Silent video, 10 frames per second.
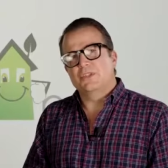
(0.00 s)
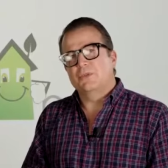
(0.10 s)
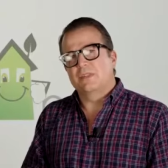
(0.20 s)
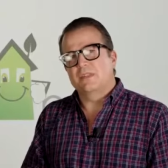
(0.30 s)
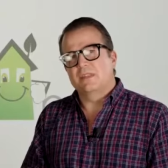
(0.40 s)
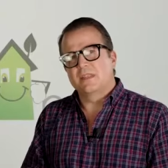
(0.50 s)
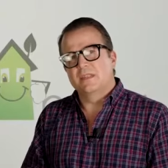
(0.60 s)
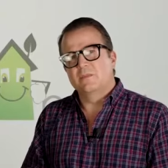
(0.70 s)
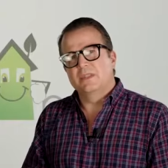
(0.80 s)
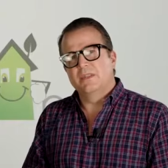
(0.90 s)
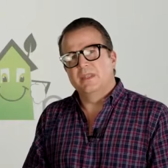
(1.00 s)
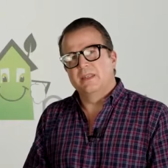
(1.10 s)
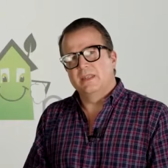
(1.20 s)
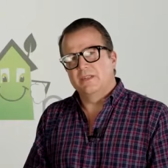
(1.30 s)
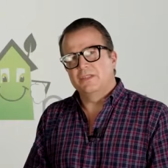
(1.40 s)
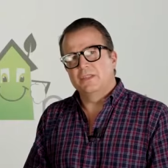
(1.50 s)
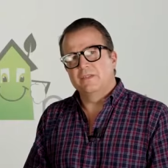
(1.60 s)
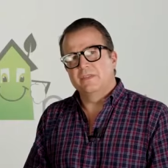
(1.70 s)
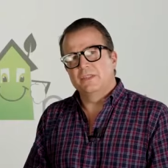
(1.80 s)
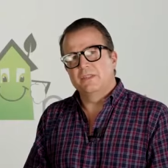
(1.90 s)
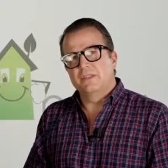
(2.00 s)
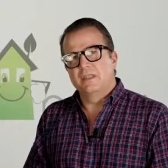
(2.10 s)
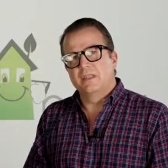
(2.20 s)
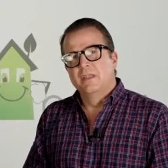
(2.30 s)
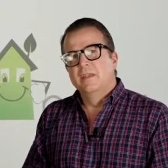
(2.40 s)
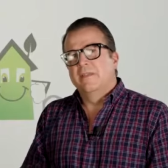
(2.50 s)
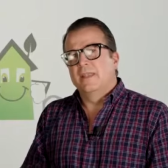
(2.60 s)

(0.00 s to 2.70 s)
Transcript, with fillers: towards sustainability and energy efficiency.